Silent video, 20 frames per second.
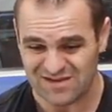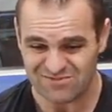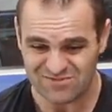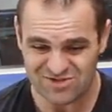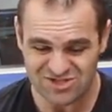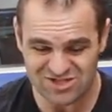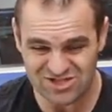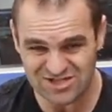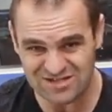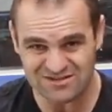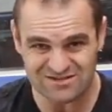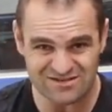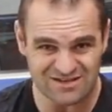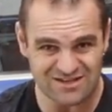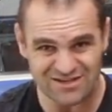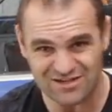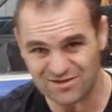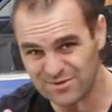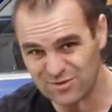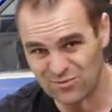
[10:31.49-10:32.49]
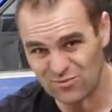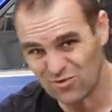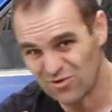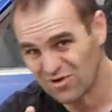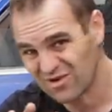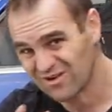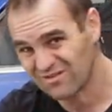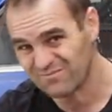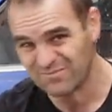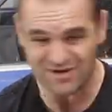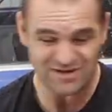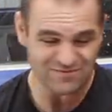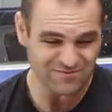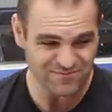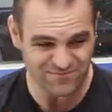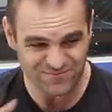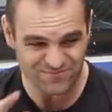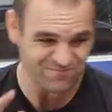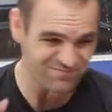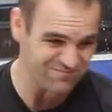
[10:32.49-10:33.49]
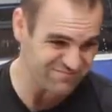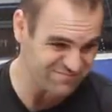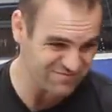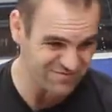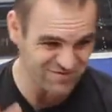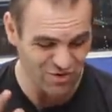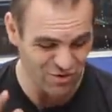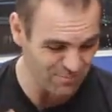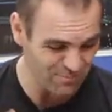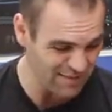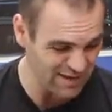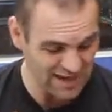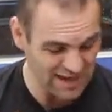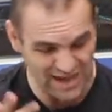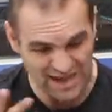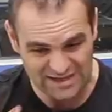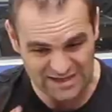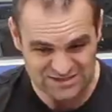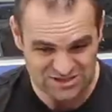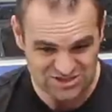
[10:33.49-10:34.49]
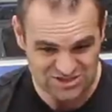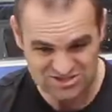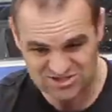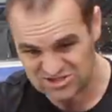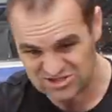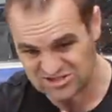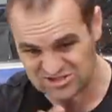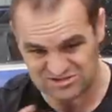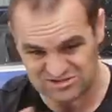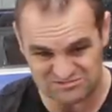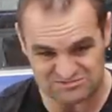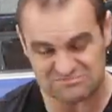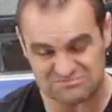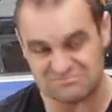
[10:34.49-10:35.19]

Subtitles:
just going to a little bit of water, a bit of compound, just